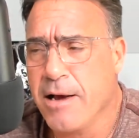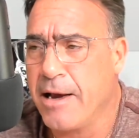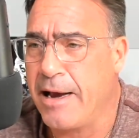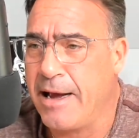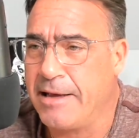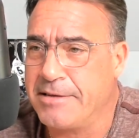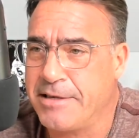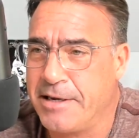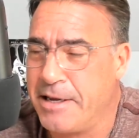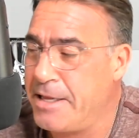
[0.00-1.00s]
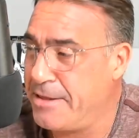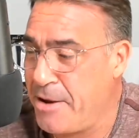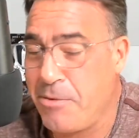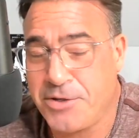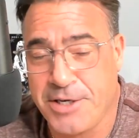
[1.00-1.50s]
and
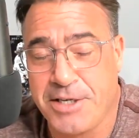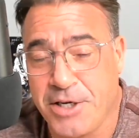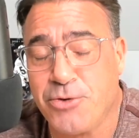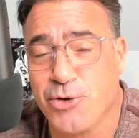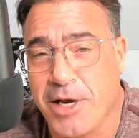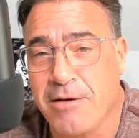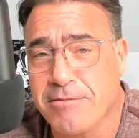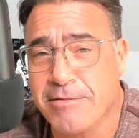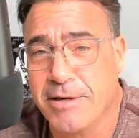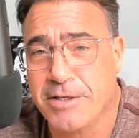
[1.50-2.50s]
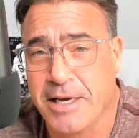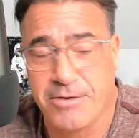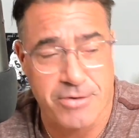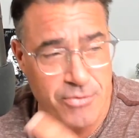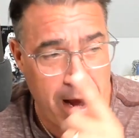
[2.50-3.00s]
it's interesting. It's
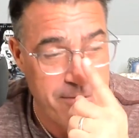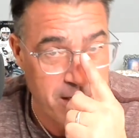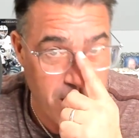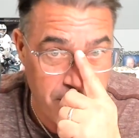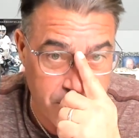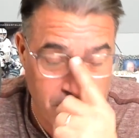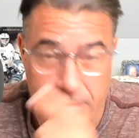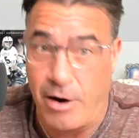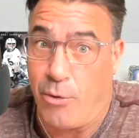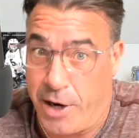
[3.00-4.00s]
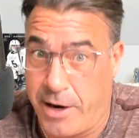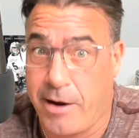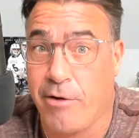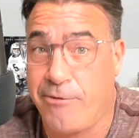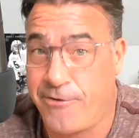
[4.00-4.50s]
like driving a golf cart, a
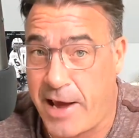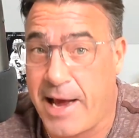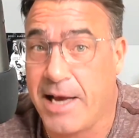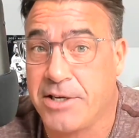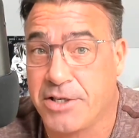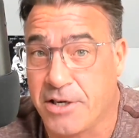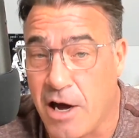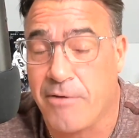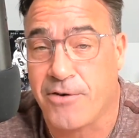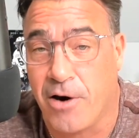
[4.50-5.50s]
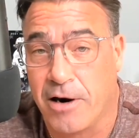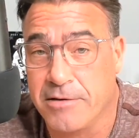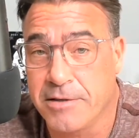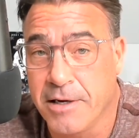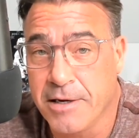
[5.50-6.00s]
real fast golf cart,
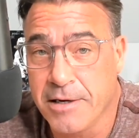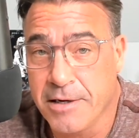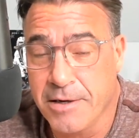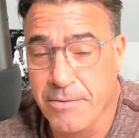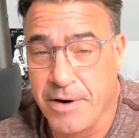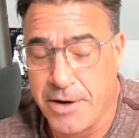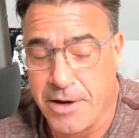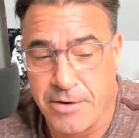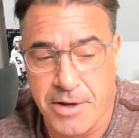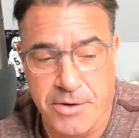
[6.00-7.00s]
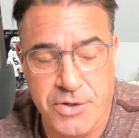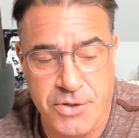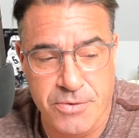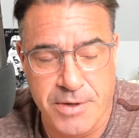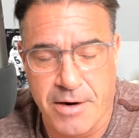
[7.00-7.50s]
where you know you used
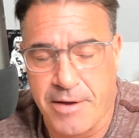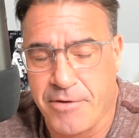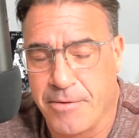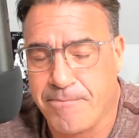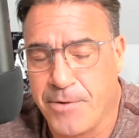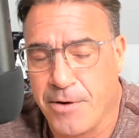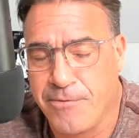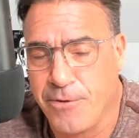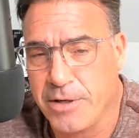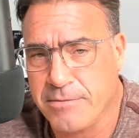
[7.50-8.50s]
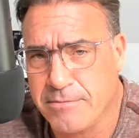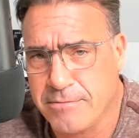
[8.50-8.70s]
to have your foot